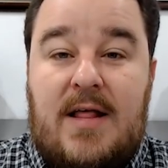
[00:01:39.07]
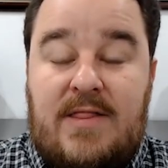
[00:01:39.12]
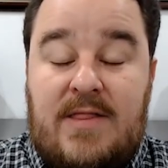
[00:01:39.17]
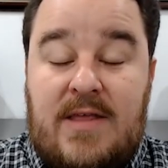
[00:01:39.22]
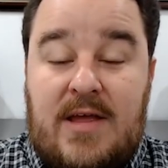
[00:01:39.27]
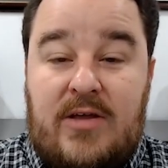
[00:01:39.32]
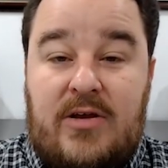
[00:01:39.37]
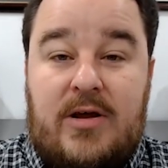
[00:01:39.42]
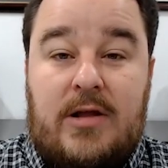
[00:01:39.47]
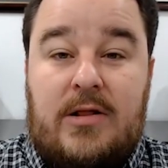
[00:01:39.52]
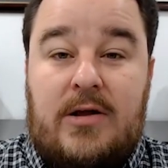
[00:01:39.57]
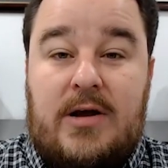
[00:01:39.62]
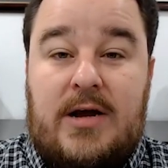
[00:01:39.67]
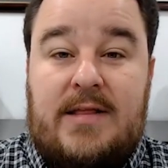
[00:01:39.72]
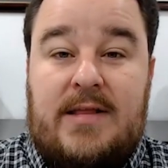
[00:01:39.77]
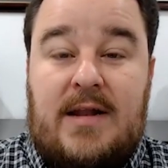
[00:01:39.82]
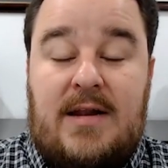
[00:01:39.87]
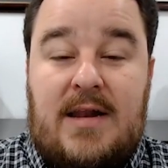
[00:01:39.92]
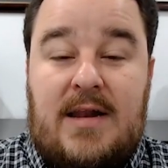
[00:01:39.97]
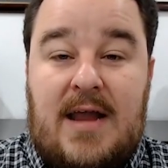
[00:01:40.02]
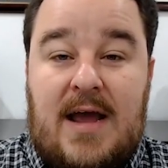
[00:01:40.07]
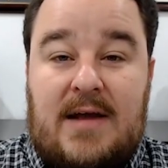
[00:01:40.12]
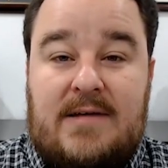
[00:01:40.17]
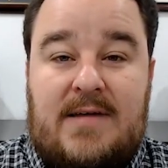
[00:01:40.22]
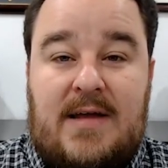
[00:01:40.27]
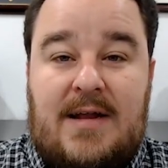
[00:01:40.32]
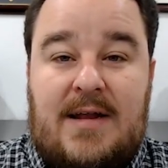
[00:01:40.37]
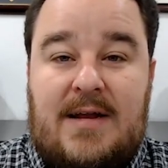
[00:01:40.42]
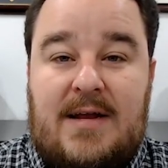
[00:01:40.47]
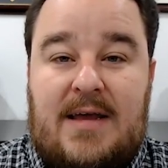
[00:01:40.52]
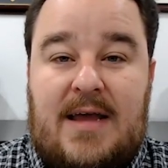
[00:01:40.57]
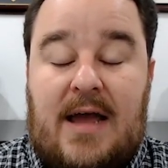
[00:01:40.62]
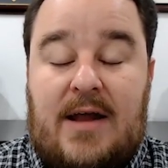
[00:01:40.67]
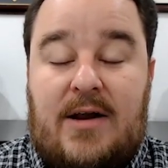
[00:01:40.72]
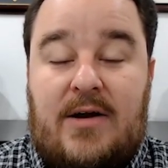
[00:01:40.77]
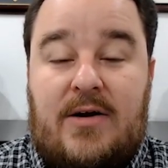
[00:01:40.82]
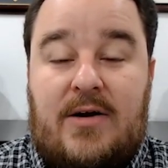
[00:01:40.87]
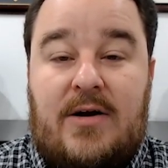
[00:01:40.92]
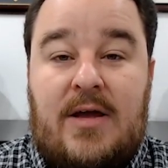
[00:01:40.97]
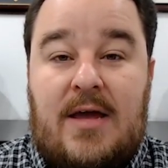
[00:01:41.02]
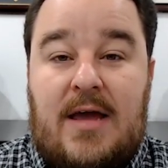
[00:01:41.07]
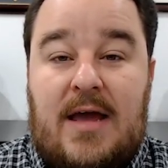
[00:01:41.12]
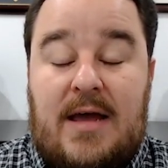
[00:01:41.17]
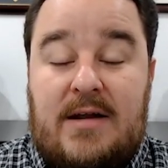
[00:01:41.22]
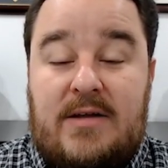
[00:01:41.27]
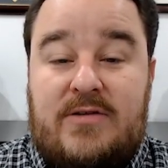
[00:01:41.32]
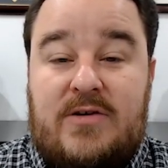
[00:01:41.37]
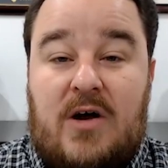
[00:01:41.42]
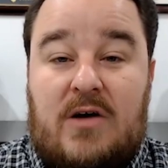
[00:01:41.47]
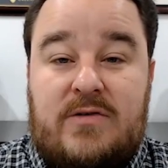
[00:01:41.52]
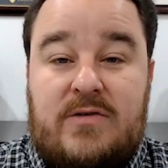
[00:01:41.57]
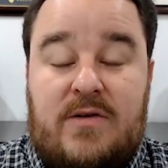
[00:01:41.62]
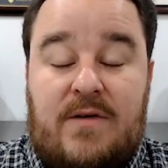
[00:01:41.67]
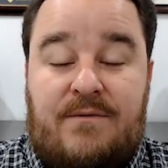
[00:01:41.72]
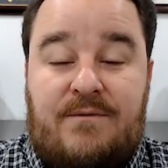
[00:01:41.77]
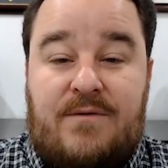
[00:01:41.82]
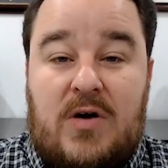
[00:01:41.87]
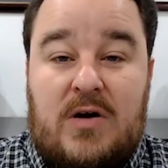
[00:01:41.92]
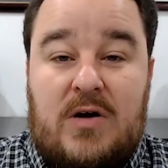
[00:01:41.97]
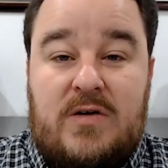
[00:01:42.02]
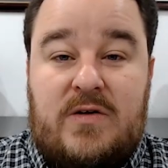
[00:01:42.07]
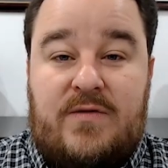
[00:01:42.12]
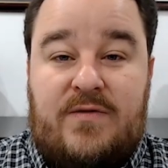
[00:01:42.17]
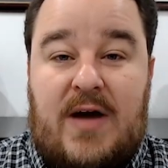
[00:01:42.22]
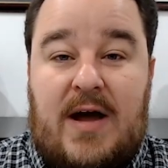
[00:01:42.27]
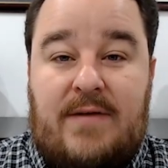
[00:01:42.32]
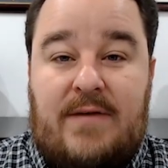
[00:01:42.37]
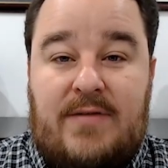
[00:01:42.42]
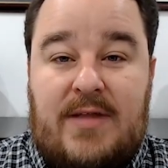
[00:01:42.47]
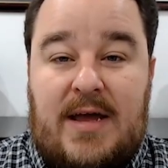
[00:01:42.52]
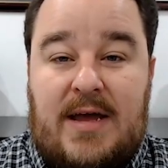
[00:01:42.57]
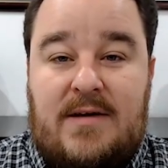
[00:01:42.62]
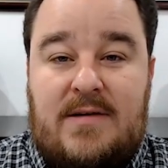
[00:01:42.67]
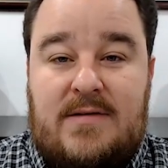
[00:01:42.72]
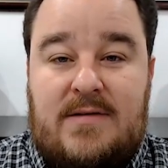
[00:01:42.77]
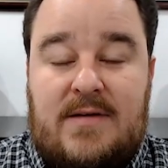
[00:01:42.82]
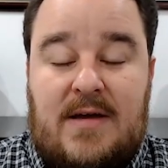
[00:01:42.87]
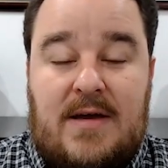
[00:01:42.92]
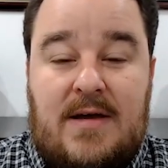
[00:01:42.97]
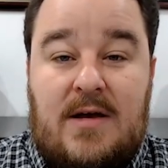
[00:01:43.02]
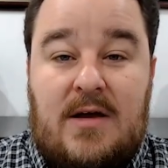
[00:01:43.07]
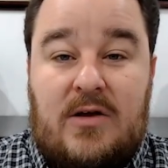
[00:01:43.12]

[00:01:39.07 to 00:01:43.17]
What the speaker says: then you can look at the next indicator, and it's called the first 5 days.